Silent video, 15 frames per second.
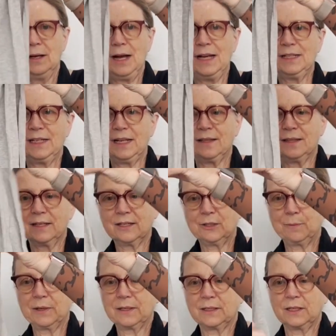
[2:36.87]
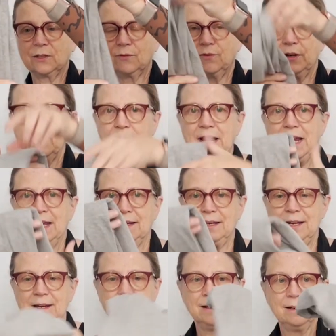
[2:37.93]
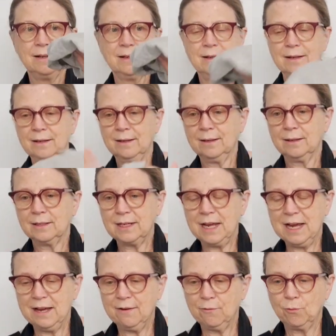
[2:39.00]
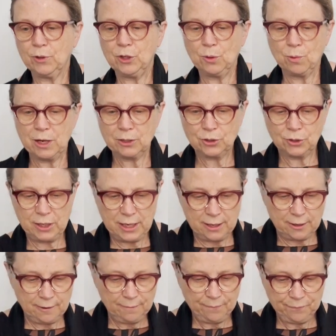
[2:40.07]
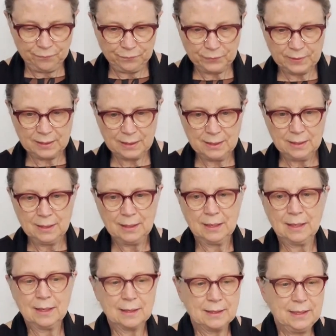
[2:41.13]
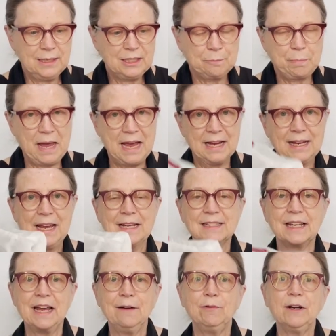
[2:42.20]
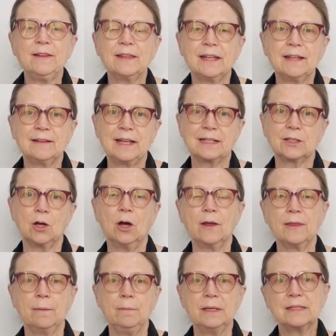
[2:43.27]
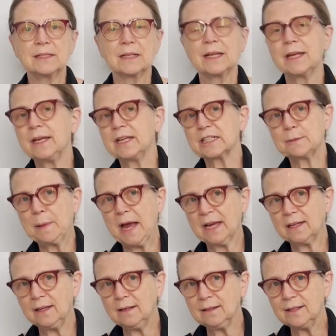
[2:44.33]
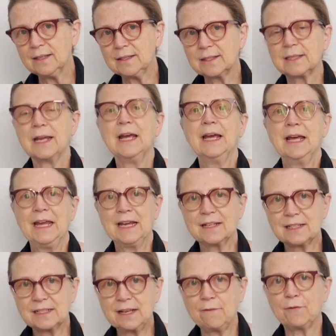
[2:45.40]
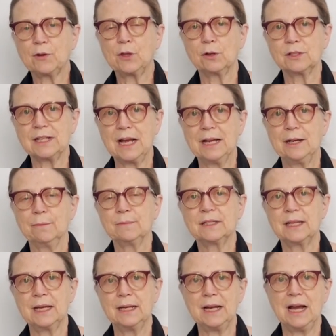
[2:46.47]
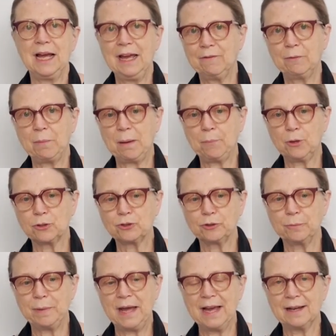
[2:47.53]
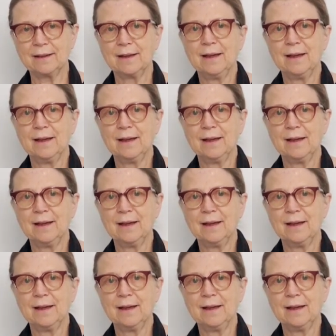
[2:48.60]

I take this because it's very handy to have when you wash your hair. This bag has everything that's on the miscellaneous packing list, except for those items that I have in my personal bag,